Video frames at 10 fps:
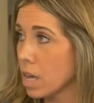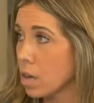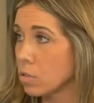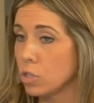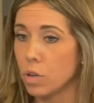
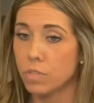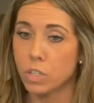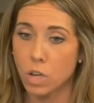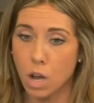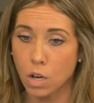accounts? Do you have
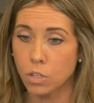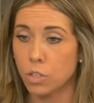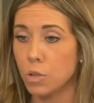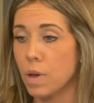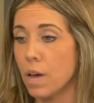stocks?
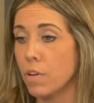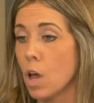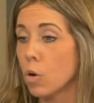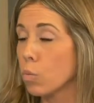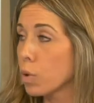Do you have
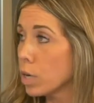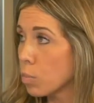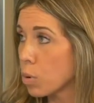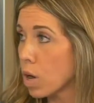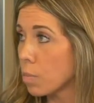real
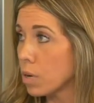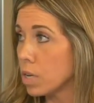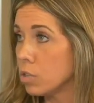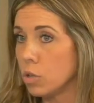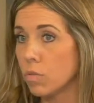
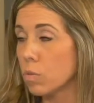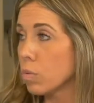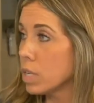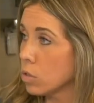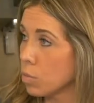property? Do you have a
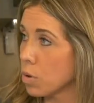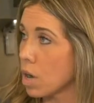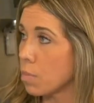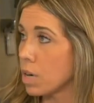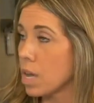rental
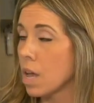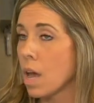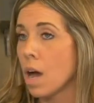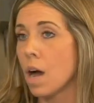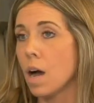property?
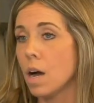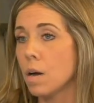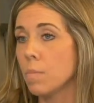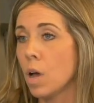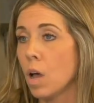Ah.
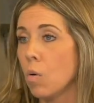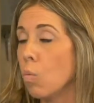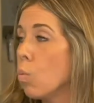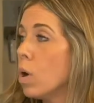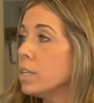Um,
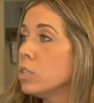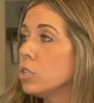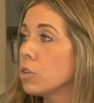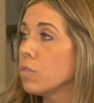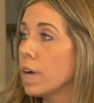what
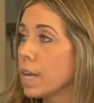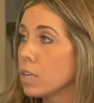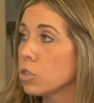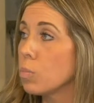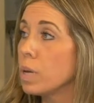does your
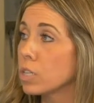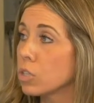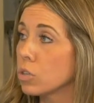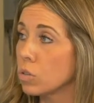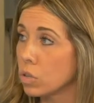financial
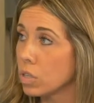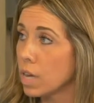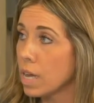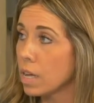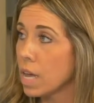picture look
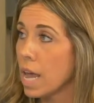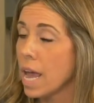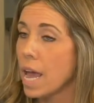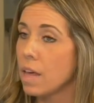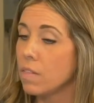like?
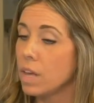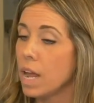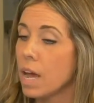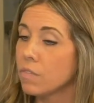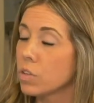And then
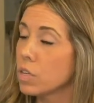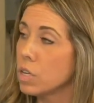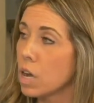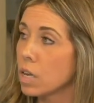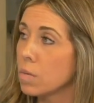after the
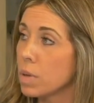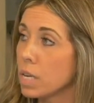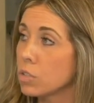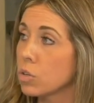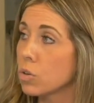
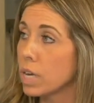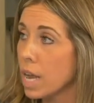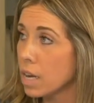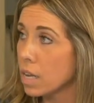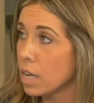document is
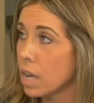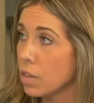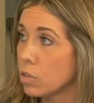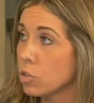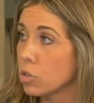created
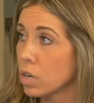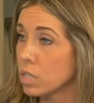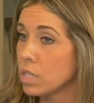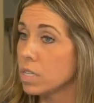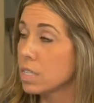and the
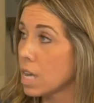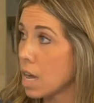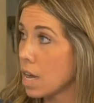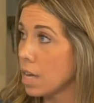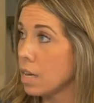trust is
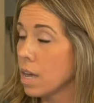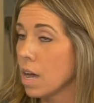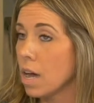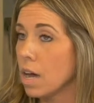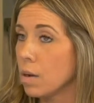signed,
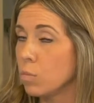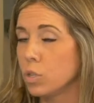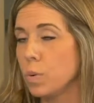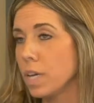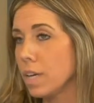um,
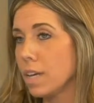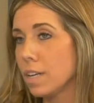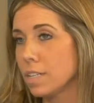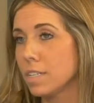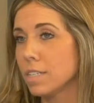which we can get
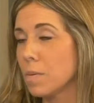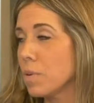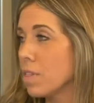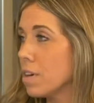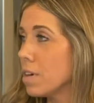into some
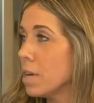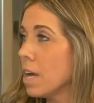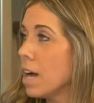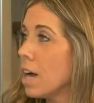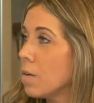of the
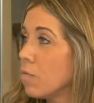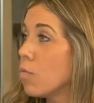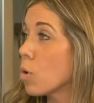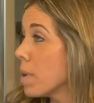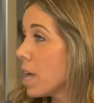um, mm-hmm.
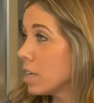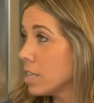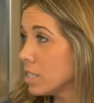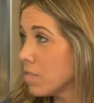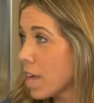
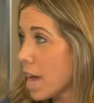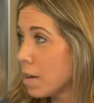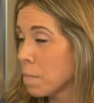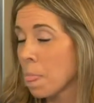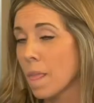formalities of
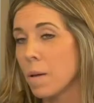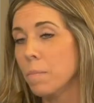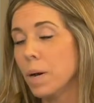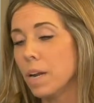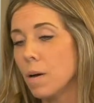that.
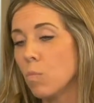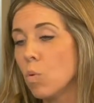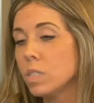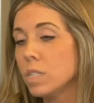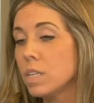But um,
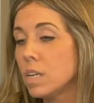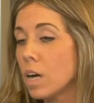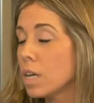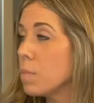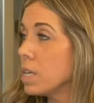once the
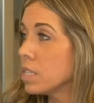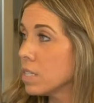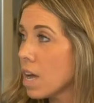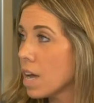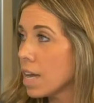document is
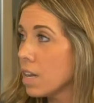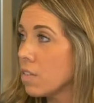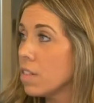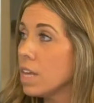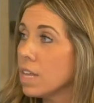signed,
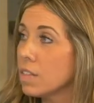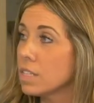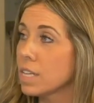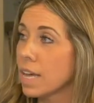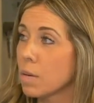then the
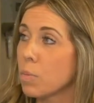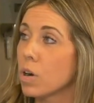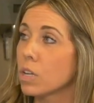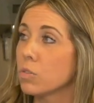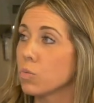second
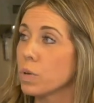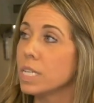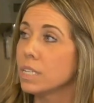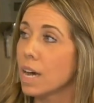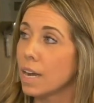part is
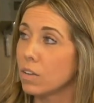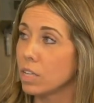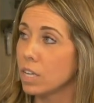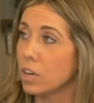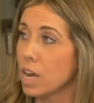
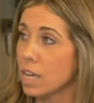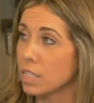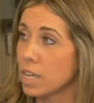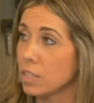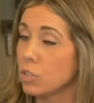retitling your
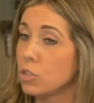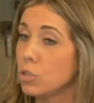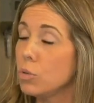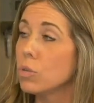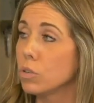assets
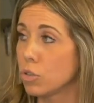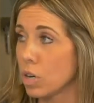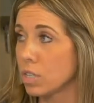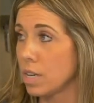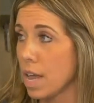to the
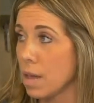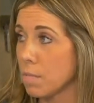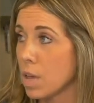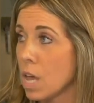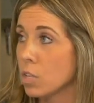trust mm-hmm.
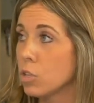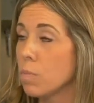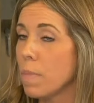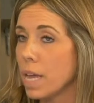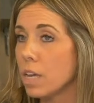name. Okay. So
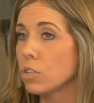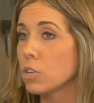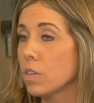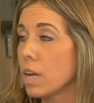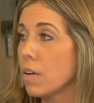making
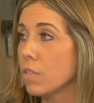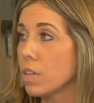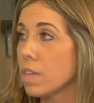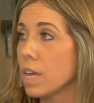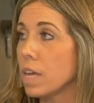sure that
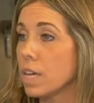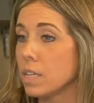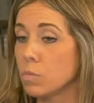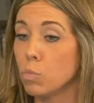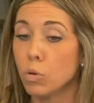everything
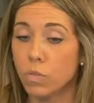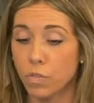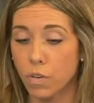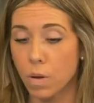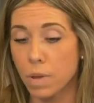is moved
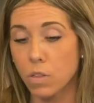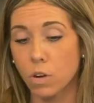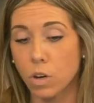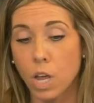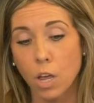from
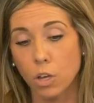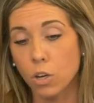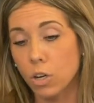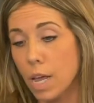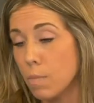either
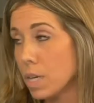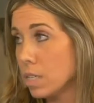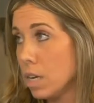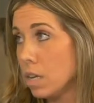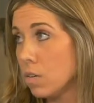your name
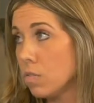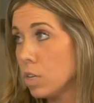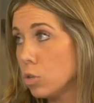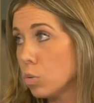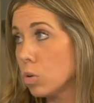as an
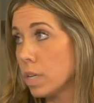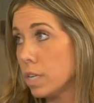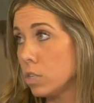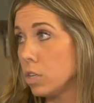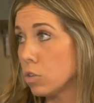individual
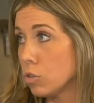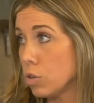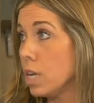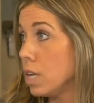into your tr-